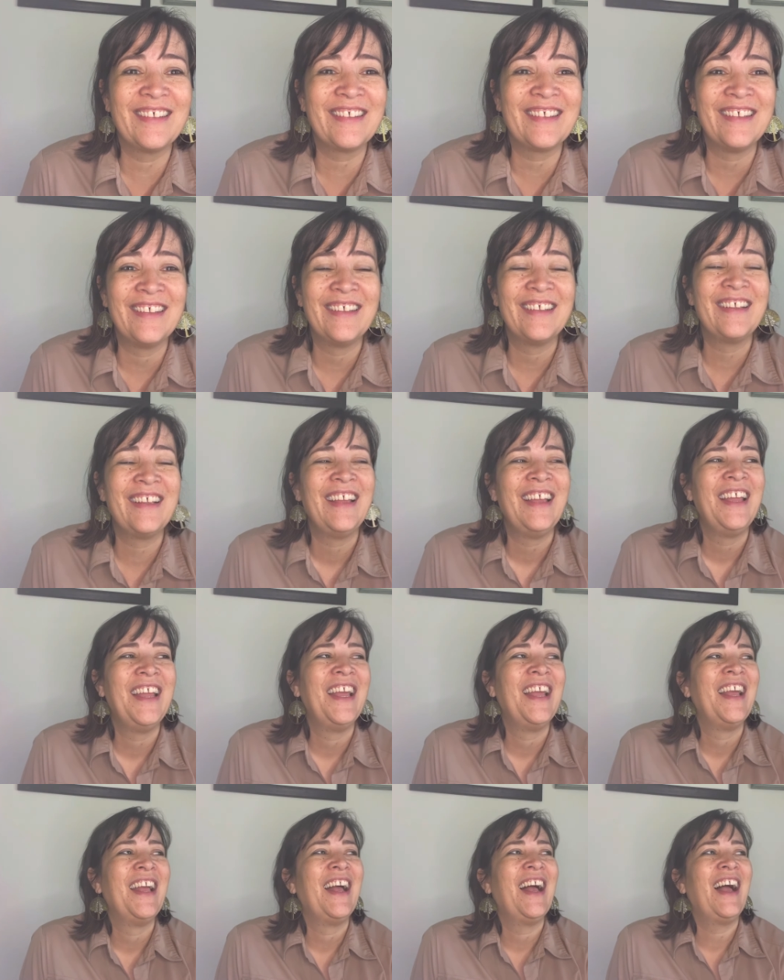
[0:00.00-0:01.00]

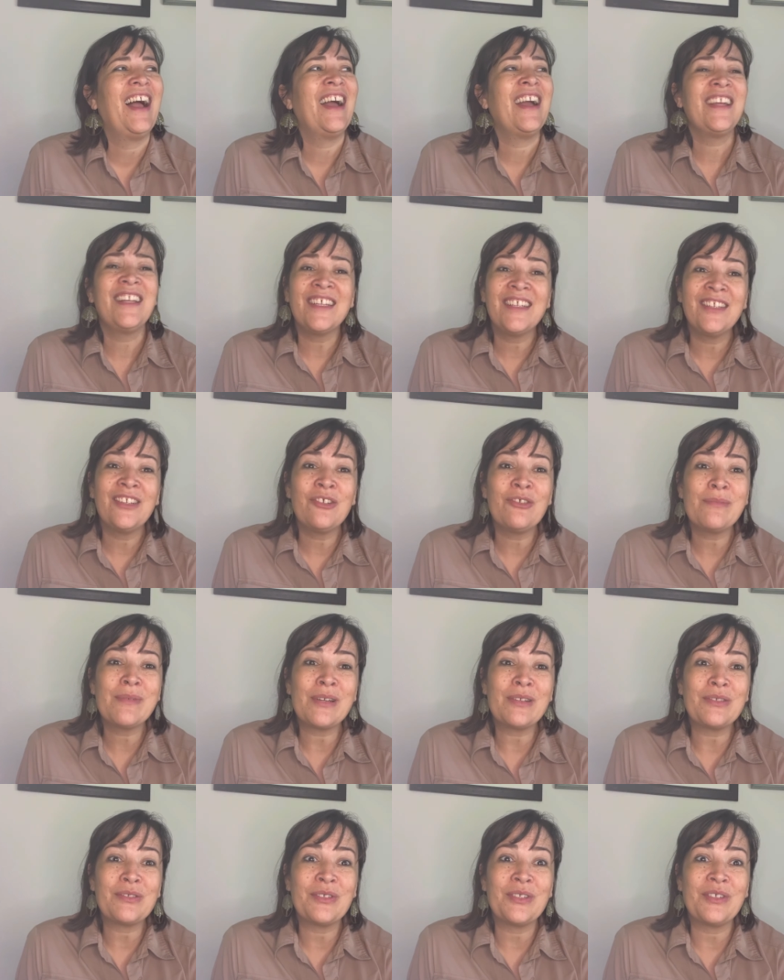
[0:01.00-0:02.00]
I didn't know
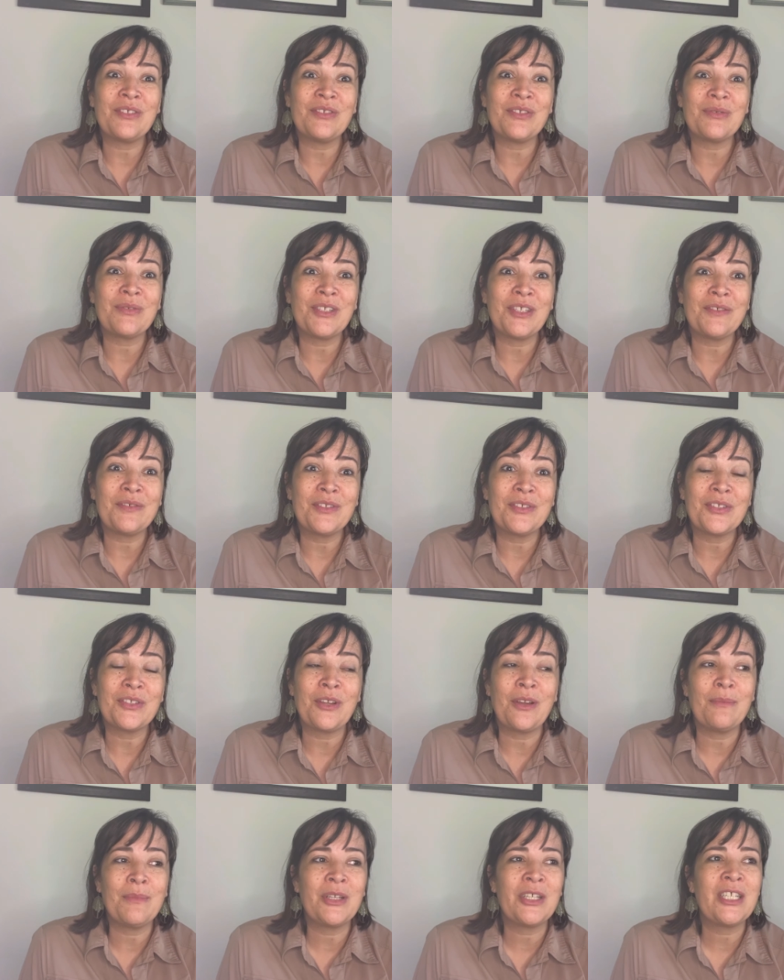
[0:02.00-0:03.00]
about triggers when I first
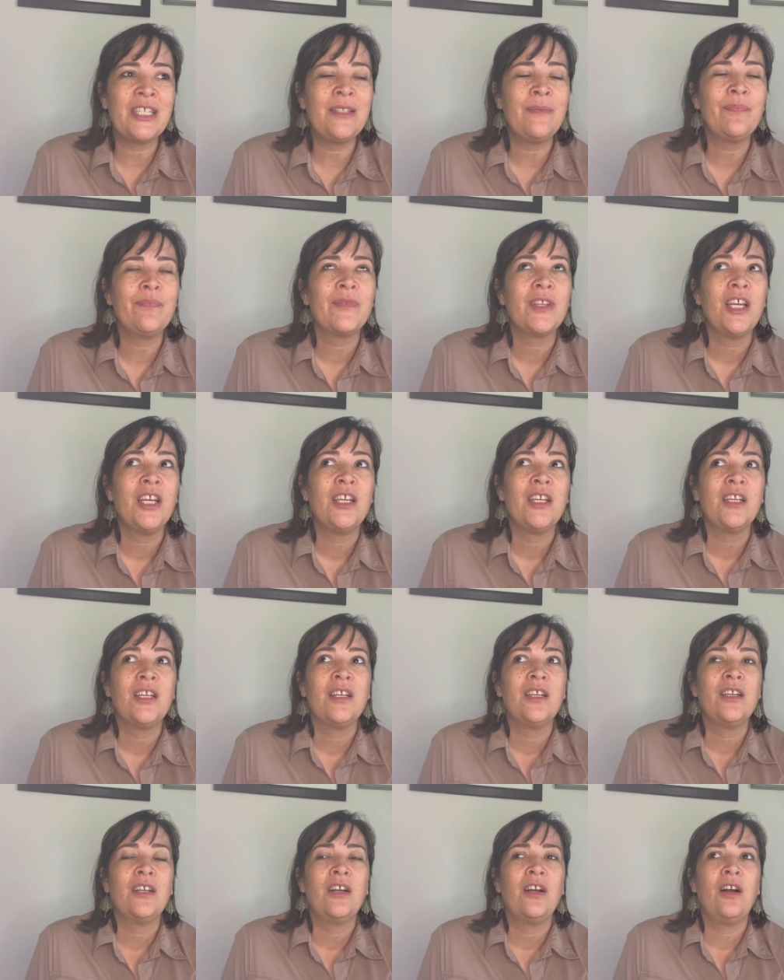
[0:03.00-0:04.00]
got married.
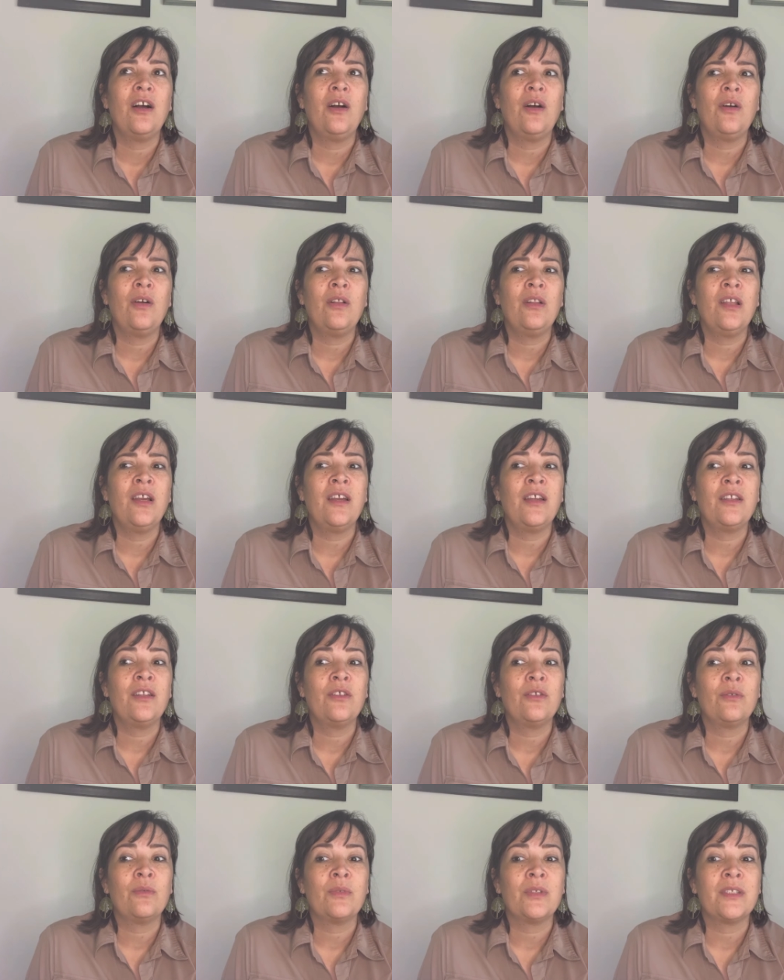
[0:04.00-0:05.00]
All I
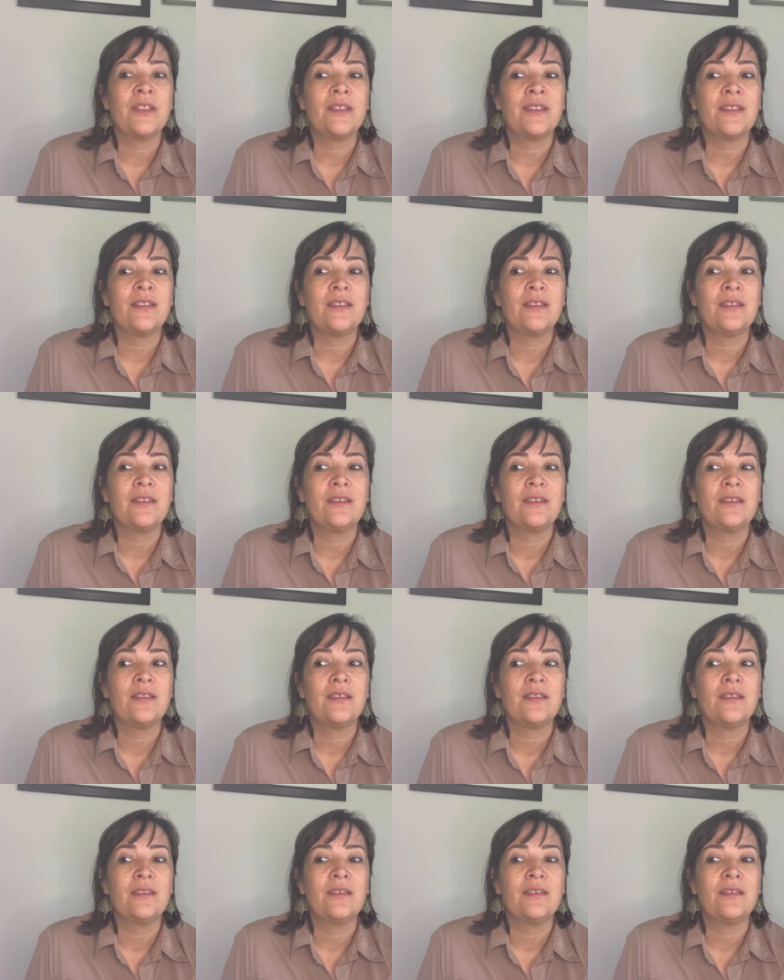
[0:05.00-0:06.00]
knew was
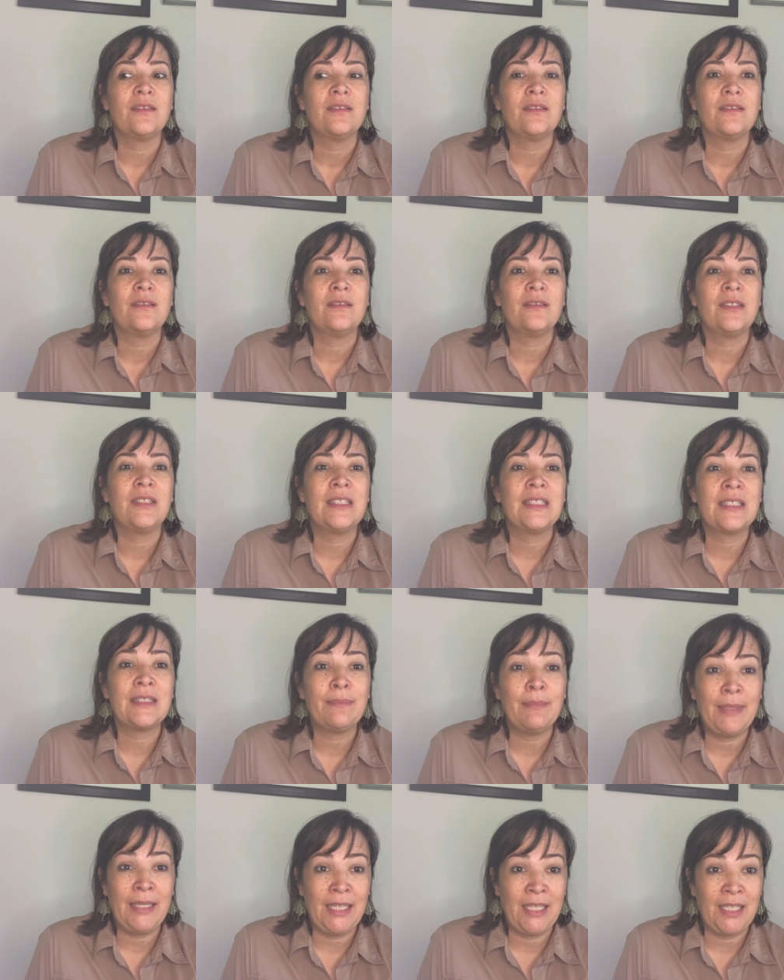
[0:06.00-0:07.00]
this
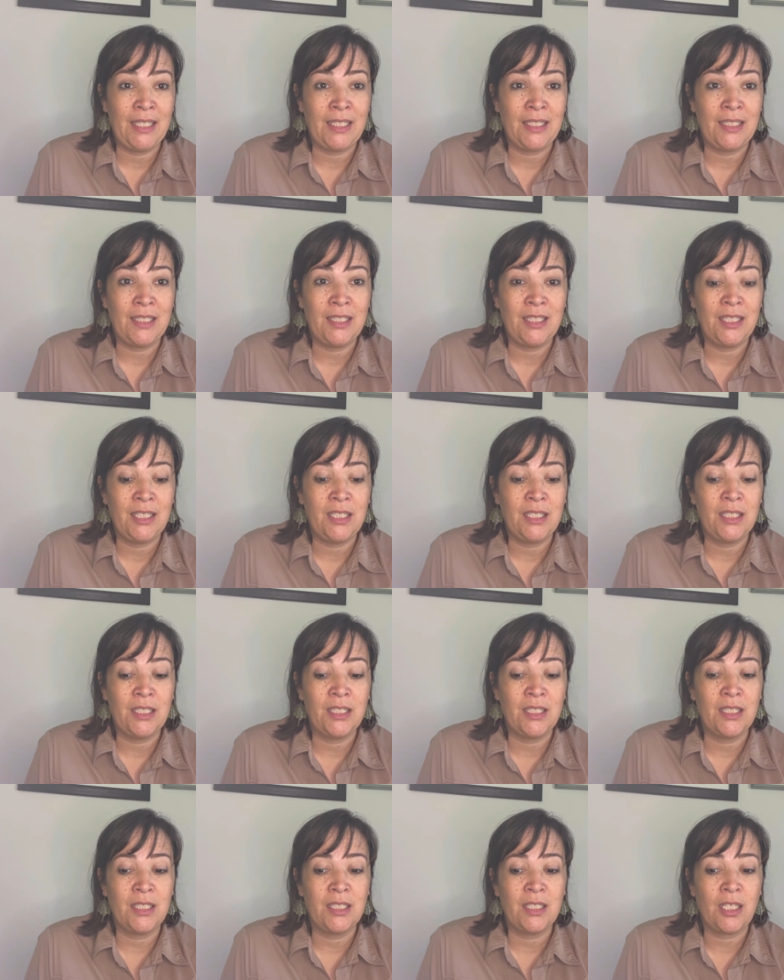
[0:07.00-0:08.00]
man
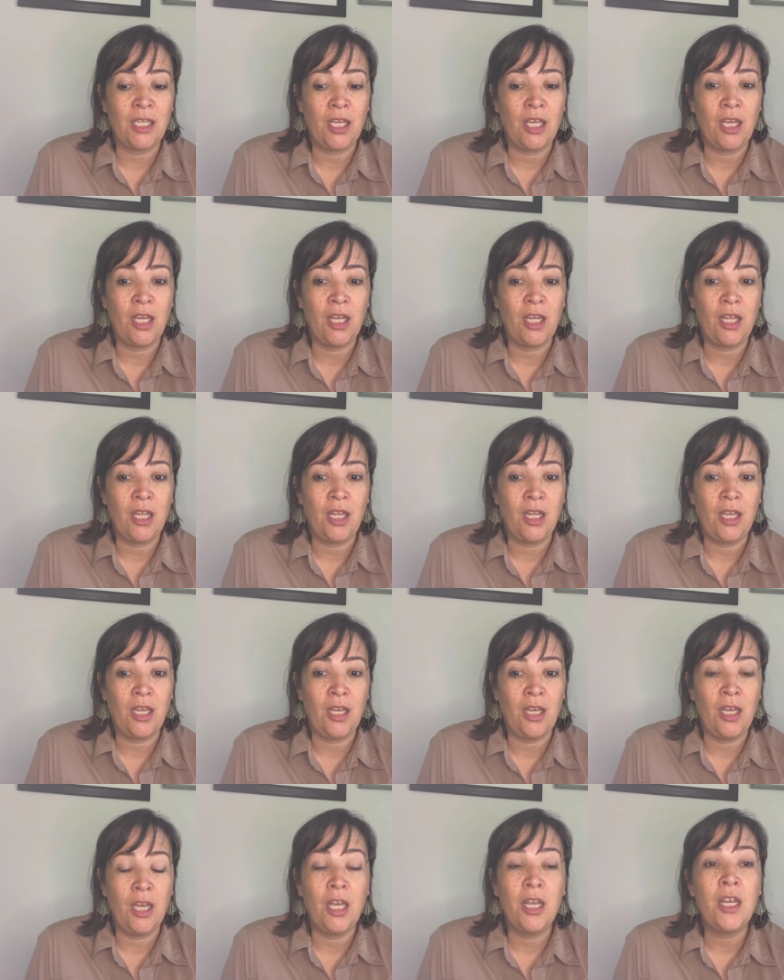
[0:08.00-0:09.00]
is
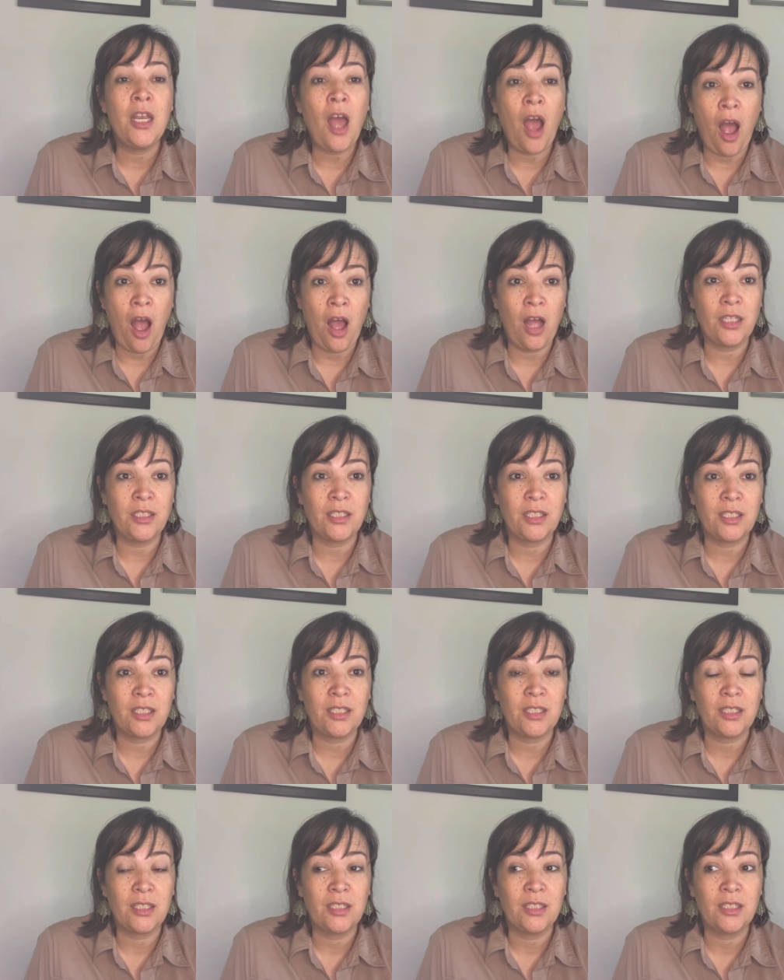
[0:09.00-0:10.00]
not
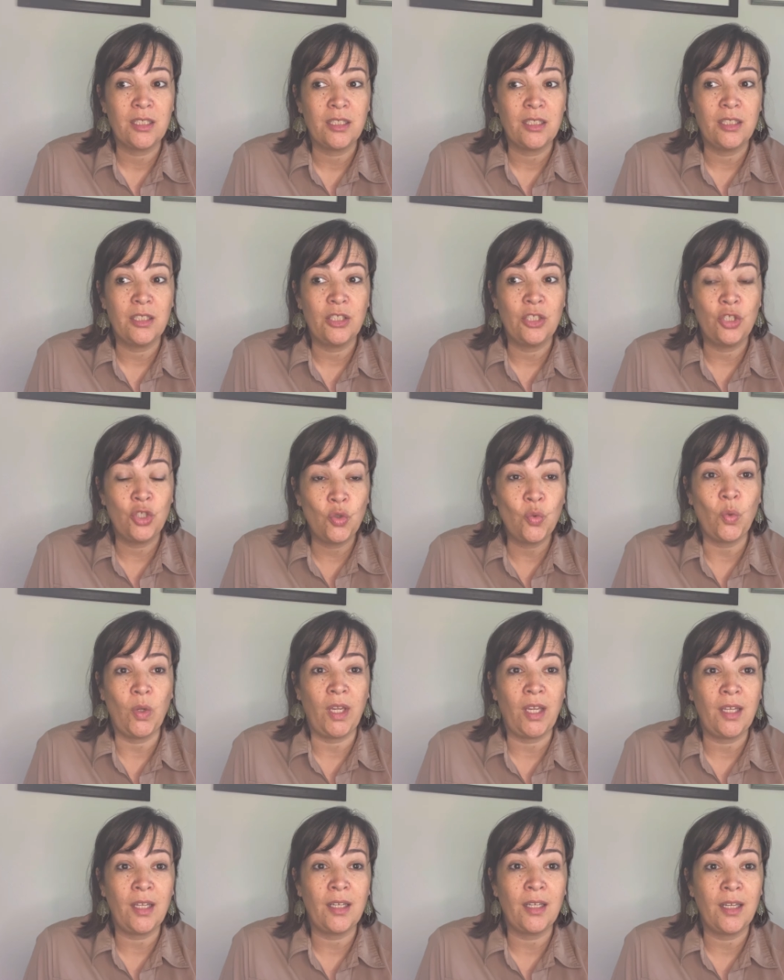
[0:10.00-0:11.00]

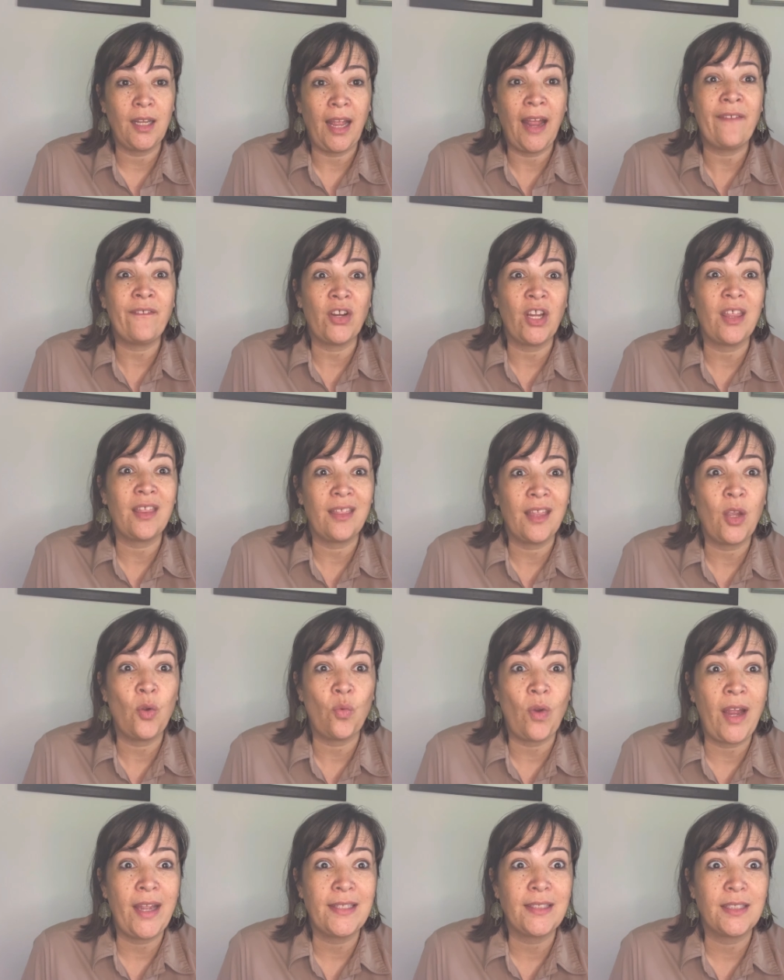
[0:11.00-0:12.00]
doing everything
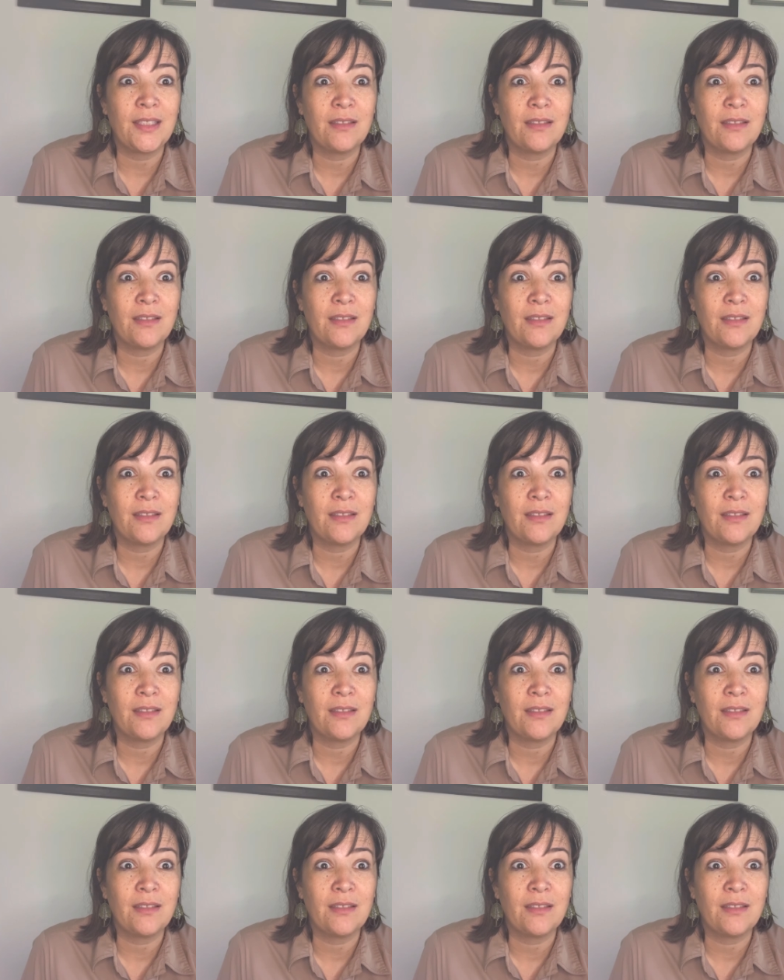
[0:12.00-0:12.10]
right.